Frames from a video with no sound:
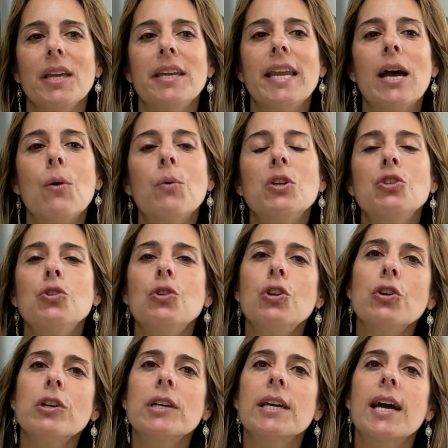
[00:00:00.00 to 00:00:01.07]
Now, when you
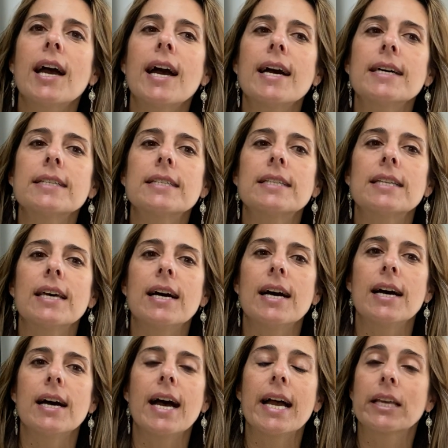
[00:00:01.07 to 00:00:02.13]
look at
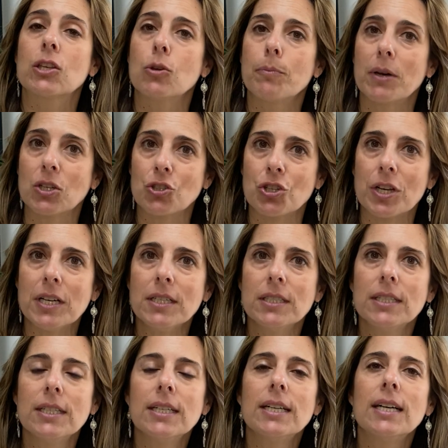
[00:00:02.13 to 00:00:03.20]
acupuncture,
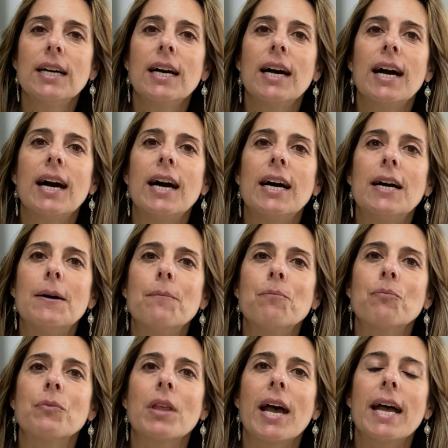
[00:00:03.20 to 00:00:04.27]

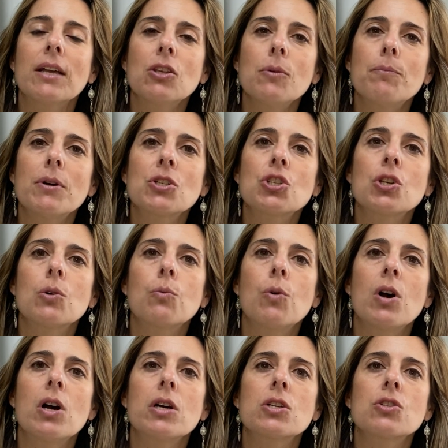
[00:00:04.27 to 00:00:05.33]
acupuncture
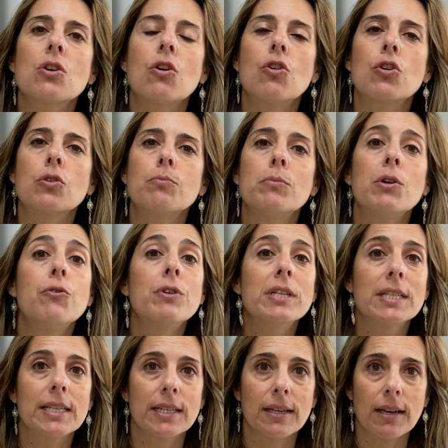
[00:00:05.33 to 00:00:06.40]
works on
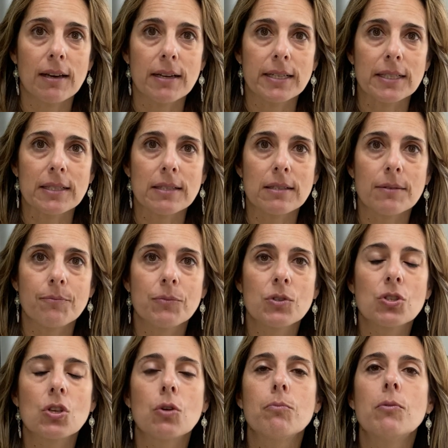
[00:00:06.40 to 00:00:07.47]
meridian lines.
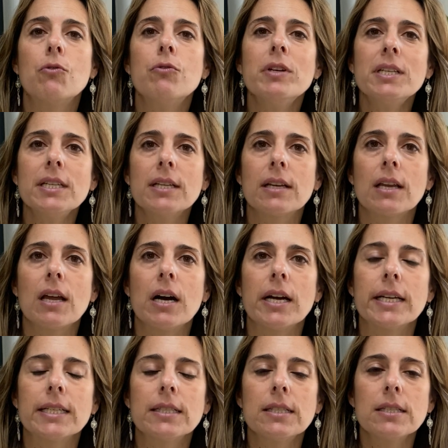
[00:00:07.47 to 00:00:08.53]
So meridian
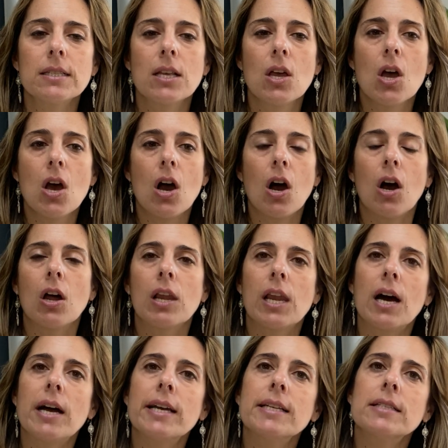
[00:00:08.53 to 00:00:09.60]
lines are
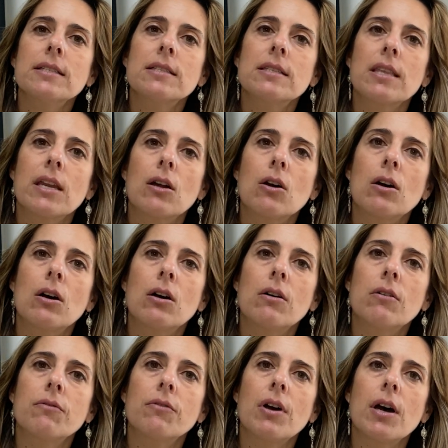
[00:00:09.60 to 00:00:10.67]
lines that
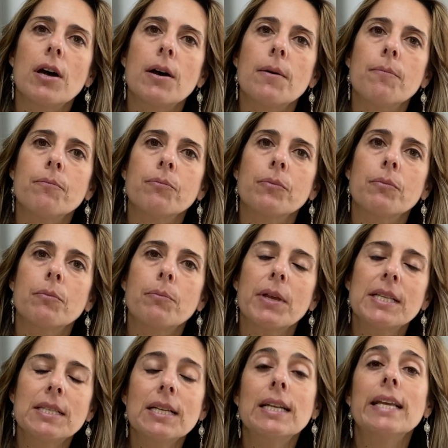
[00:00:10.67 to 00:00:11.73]
are
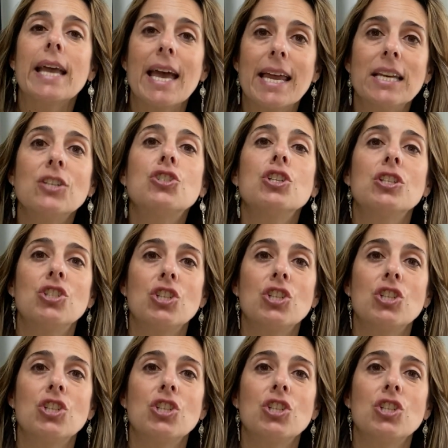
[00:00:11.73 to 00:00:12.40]
basically energy